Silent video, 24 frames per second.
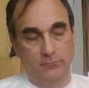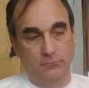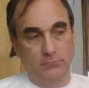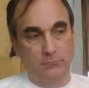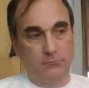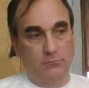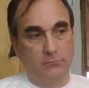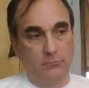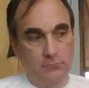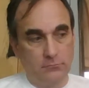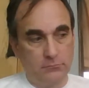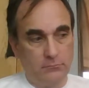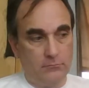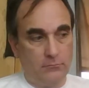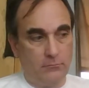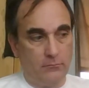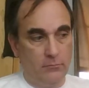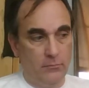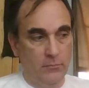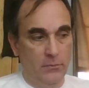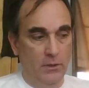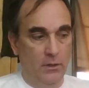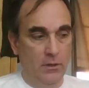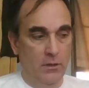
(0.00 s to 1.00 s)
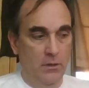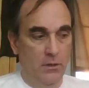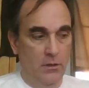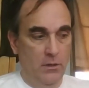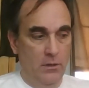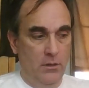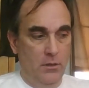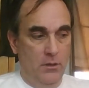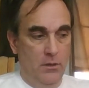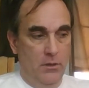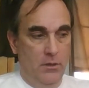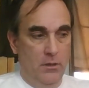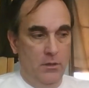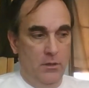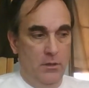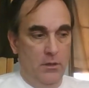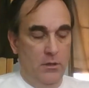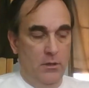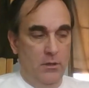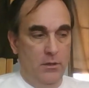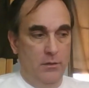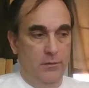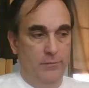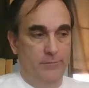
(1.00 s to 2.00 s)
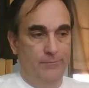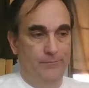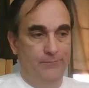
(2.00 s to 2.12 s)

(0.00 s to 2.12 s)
(silence)